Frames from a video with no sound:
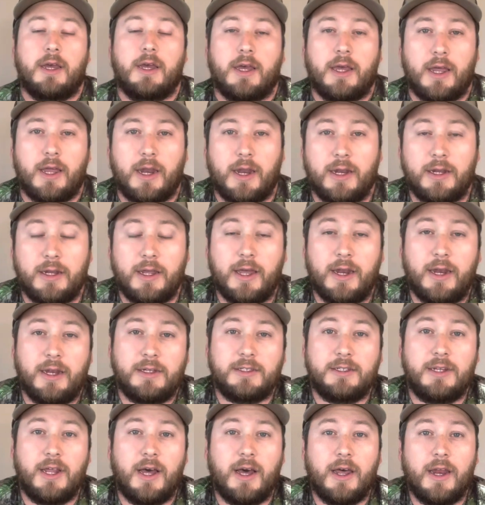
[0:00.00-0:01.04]
And it's
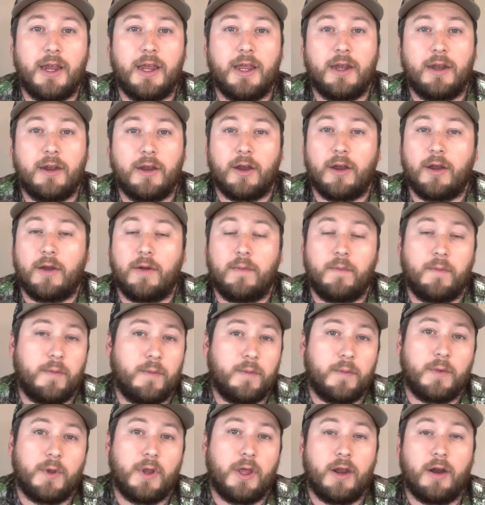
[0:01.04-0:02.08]
done it
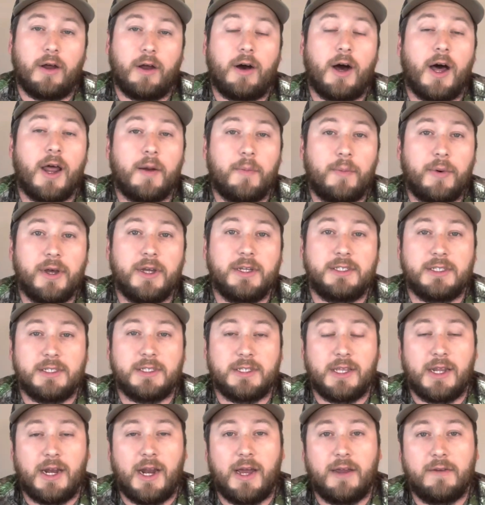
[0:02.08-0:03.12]
in a lot of places
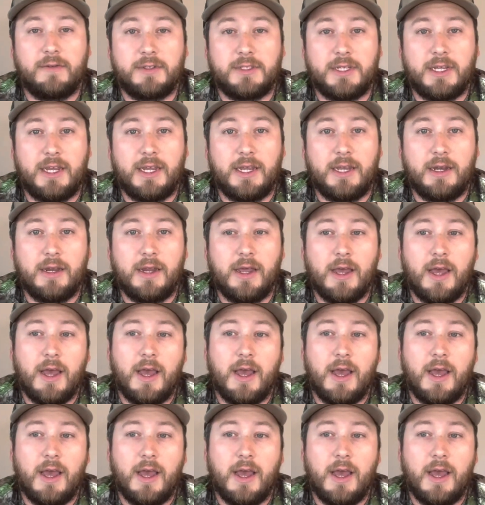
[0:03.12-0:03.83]
that I've seen.